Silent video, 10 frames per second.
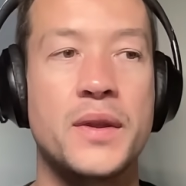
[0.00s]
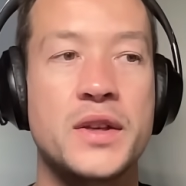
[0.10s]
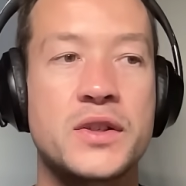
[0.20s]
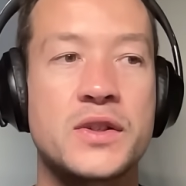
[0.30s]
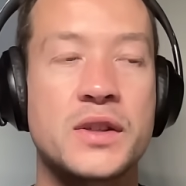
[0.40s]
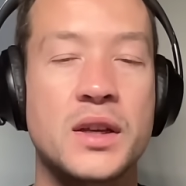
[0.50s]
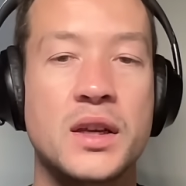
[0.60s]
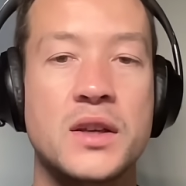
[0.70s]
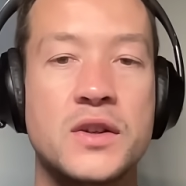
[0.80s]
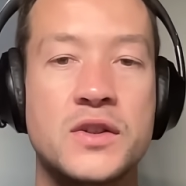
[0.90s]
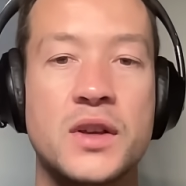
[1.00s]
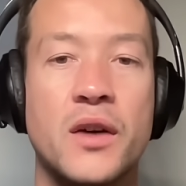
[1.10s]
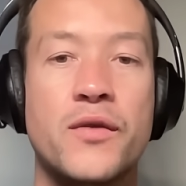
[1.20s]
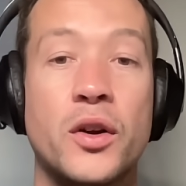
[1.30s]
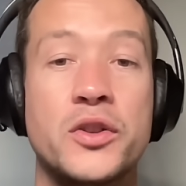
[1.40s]
This is
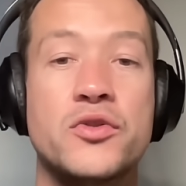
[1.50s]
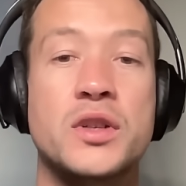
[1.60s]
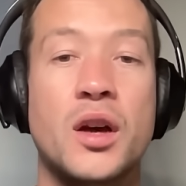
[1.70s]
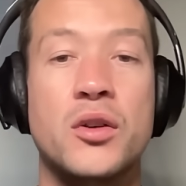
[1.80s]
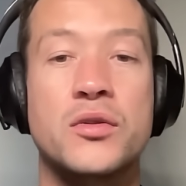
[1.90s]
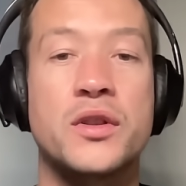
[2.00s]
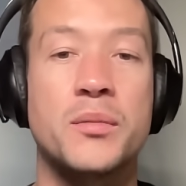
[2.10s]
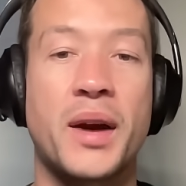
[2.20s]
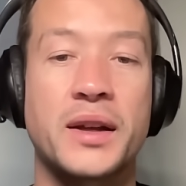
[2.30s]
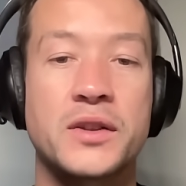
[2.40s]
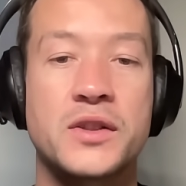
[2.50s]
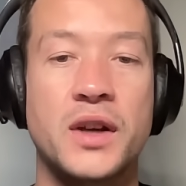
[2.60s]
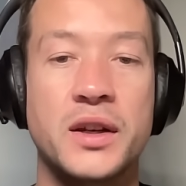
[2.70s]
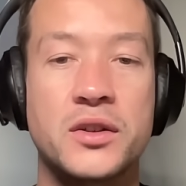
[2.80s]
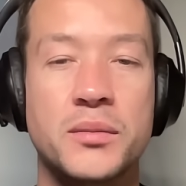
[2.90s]
a voluntary code that banks
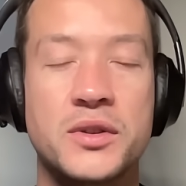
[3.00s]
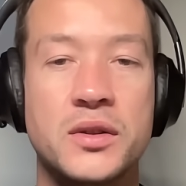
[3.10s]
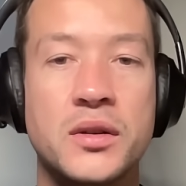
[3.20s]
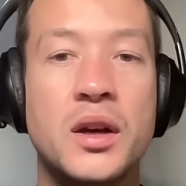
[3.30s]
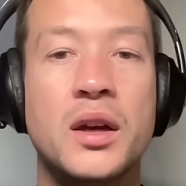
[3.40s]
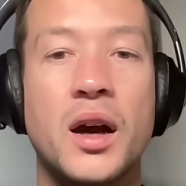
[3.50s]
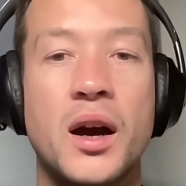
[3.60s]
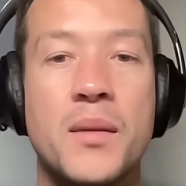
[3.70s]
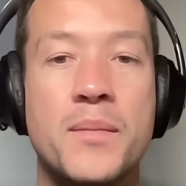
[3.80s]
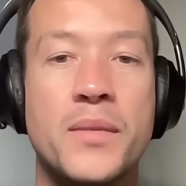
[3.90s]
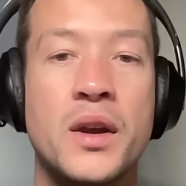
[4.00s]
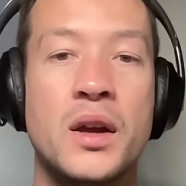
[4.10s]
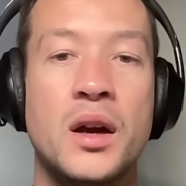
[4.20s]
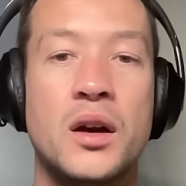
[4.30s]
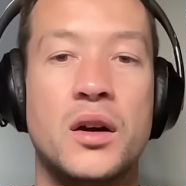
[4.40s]
signed up to. On
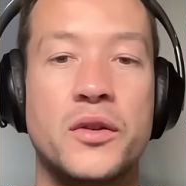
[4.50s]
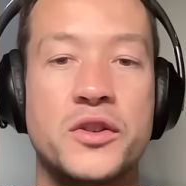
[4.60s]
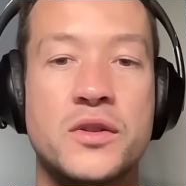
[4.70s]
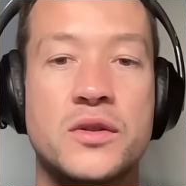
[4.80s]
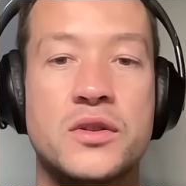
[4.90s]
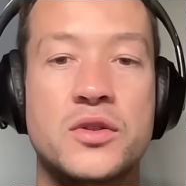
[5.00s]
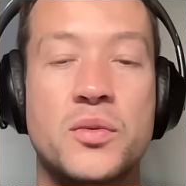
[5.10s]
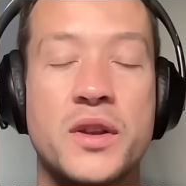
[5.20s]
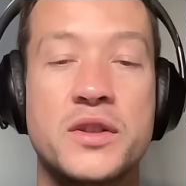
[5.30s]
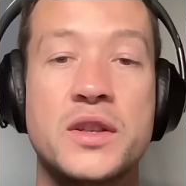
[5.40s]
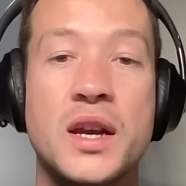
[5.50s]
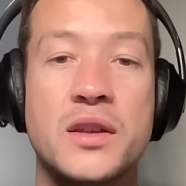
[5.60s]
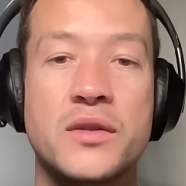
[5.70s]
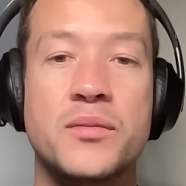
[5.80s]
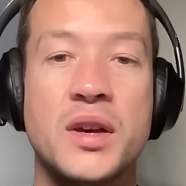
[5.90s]
the
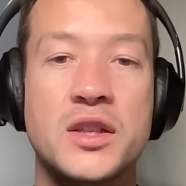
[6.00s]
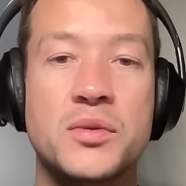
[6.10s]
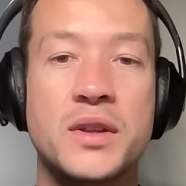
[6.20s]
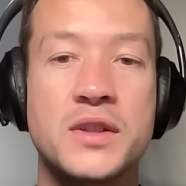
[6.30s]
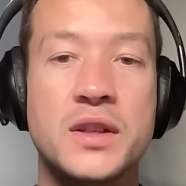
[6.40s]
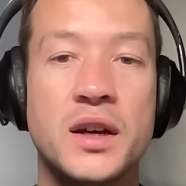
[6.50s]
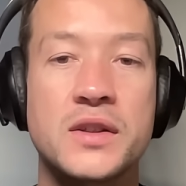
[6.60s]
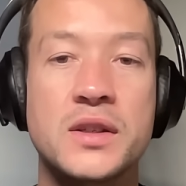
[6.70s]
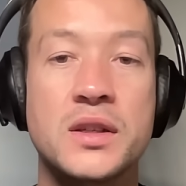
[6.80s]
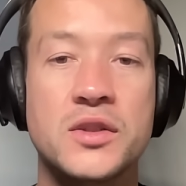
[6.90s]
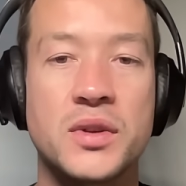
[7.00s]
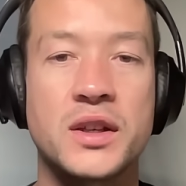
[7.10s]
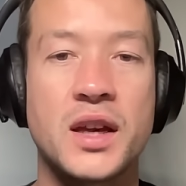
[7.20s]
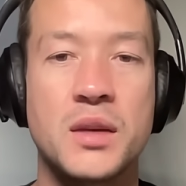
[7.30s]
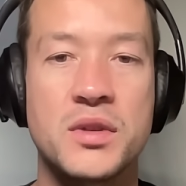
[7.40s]
28th of May 2019 is when
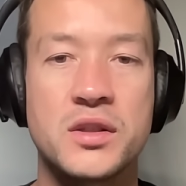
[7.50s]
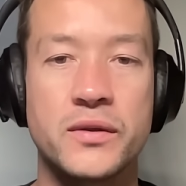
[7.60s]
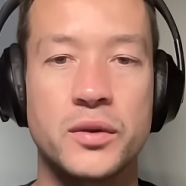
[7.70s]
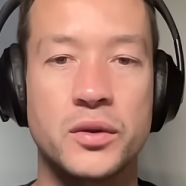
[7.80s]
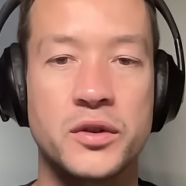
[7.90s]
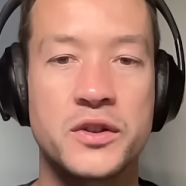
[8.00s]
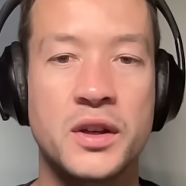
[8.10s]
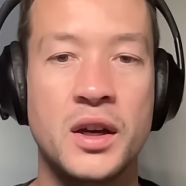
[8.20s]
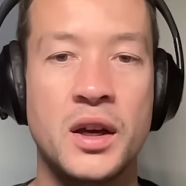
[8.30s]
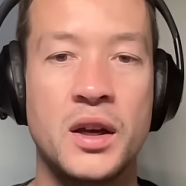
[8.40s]
it came into force.